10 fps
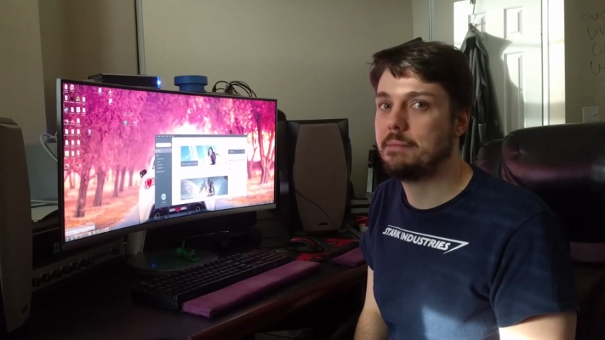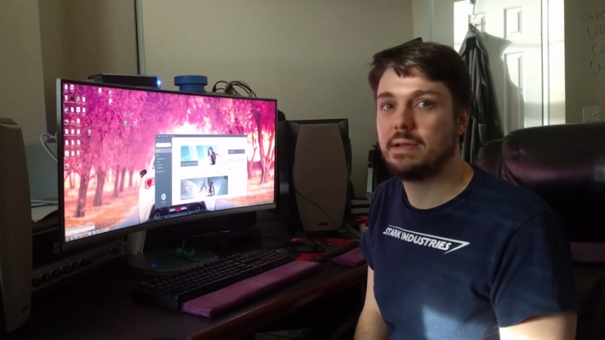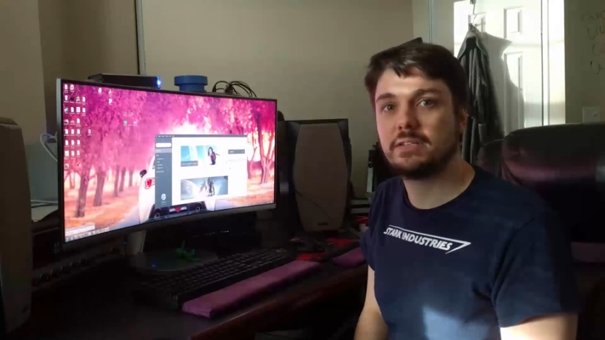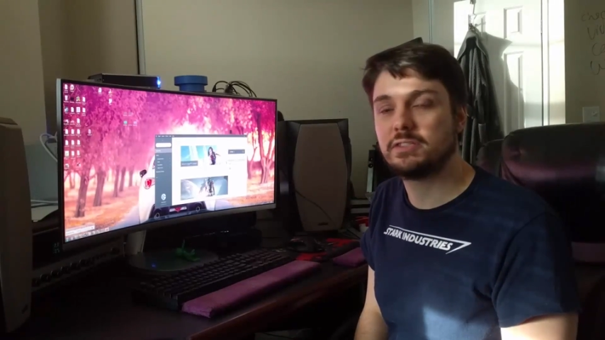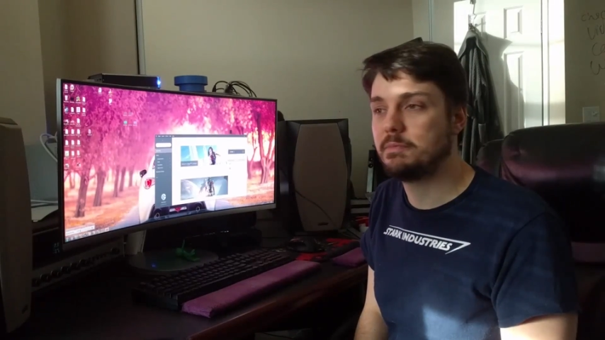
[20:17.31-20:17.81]

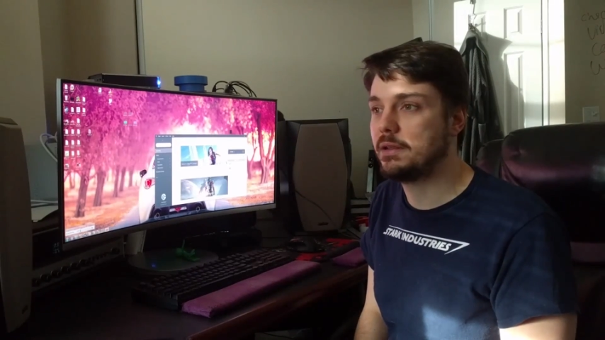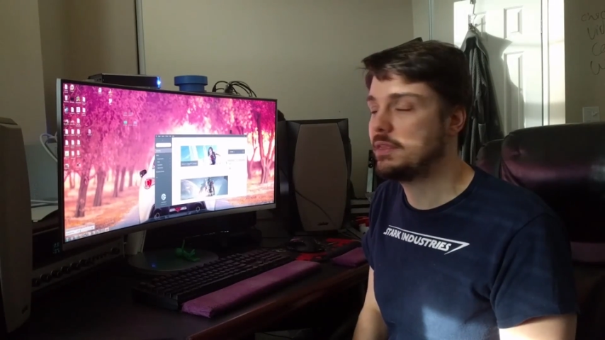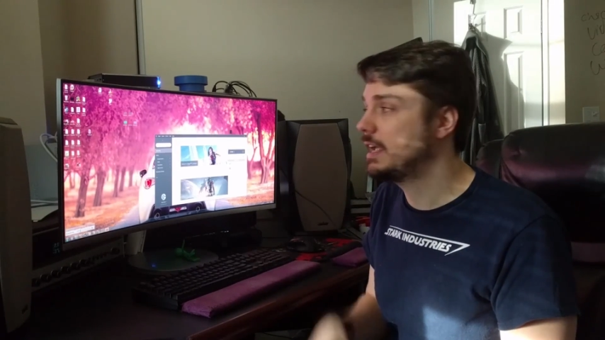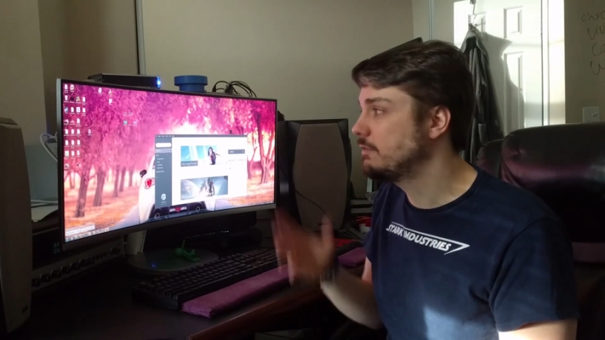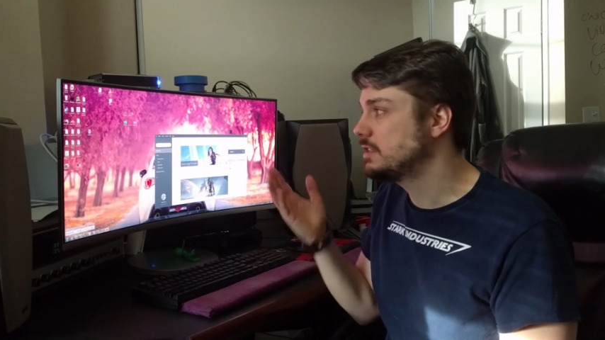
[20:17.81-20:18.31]
Bad pixels have
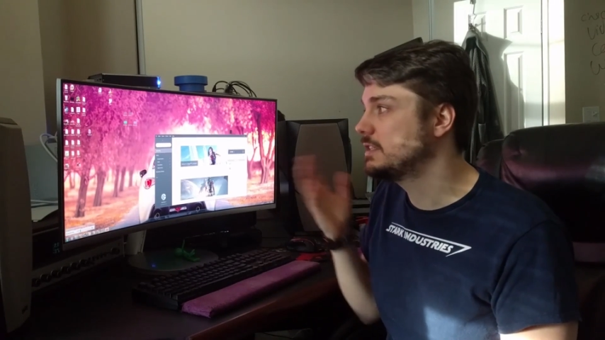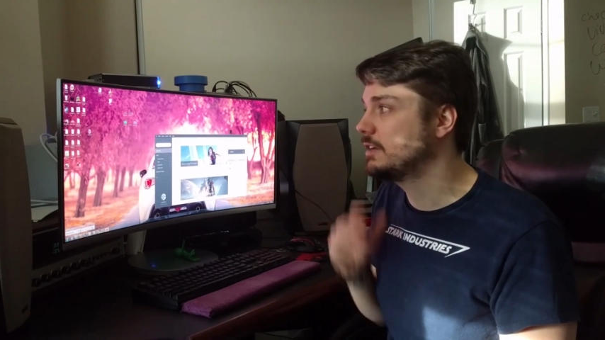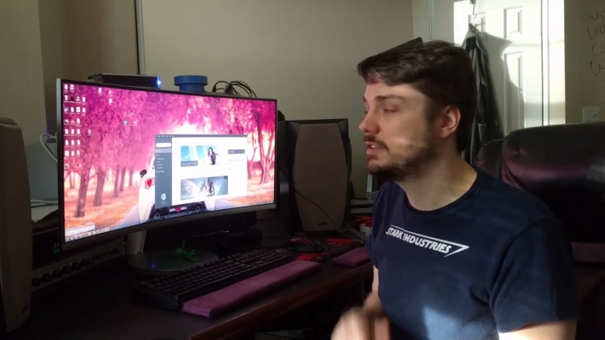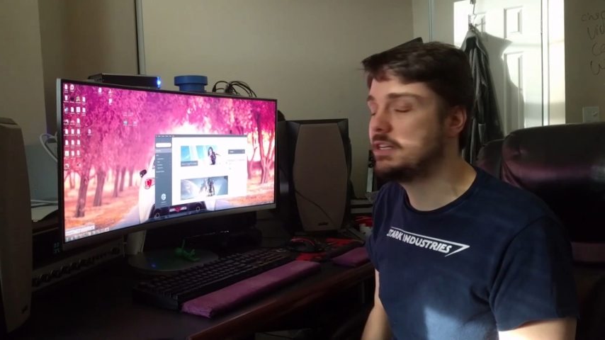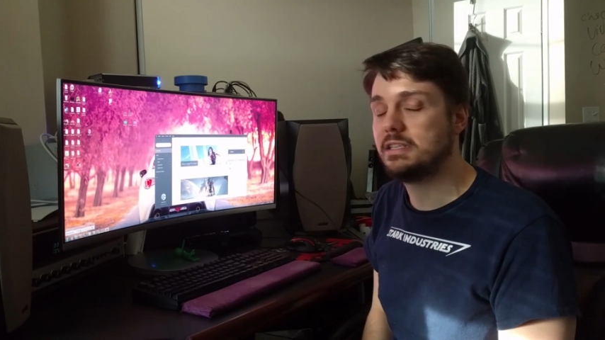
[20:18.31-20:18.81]
been a thing ever
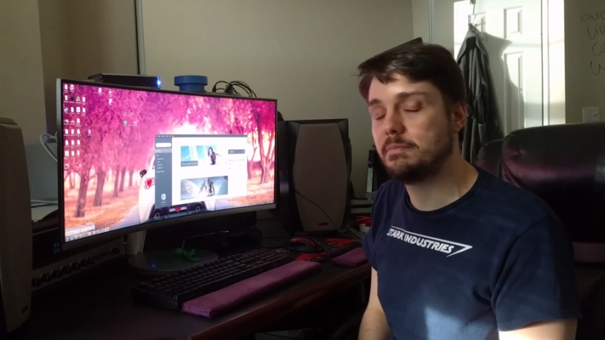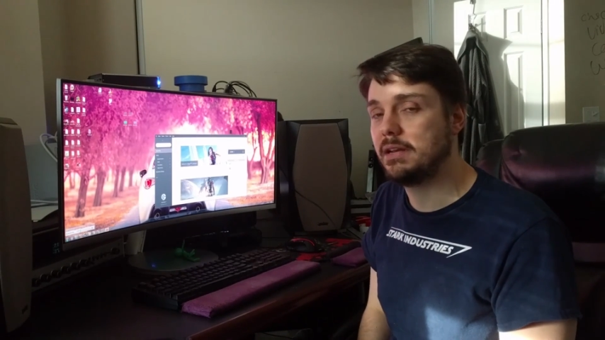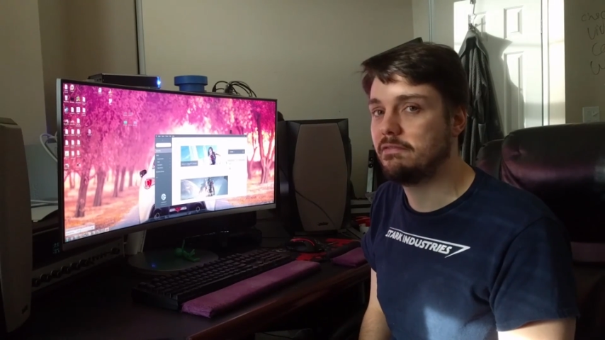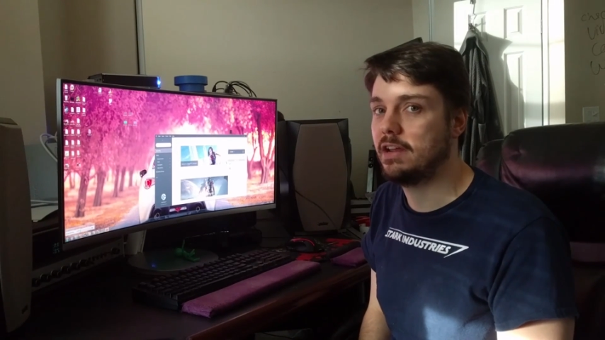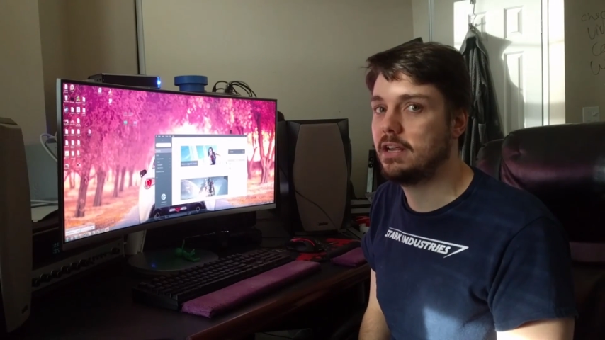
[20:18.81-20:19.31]
since LCDs
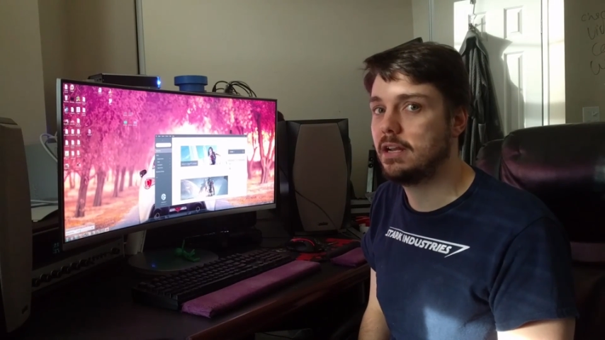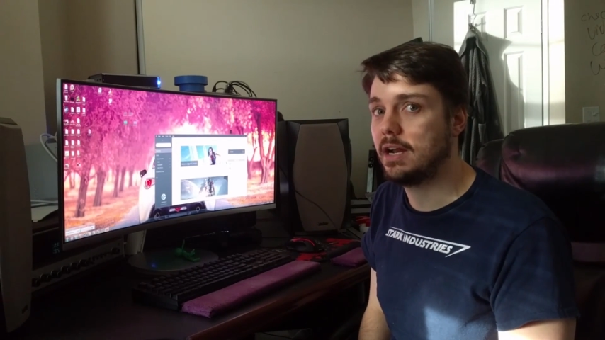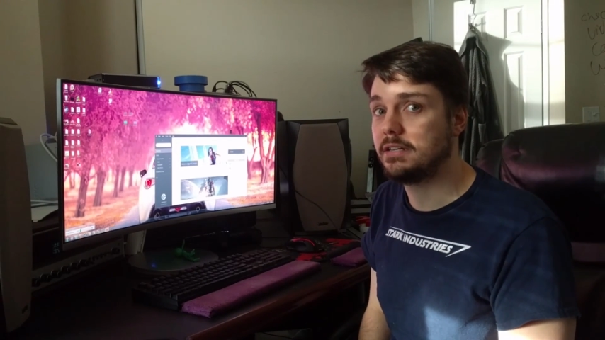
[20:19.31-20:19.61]
have been invented,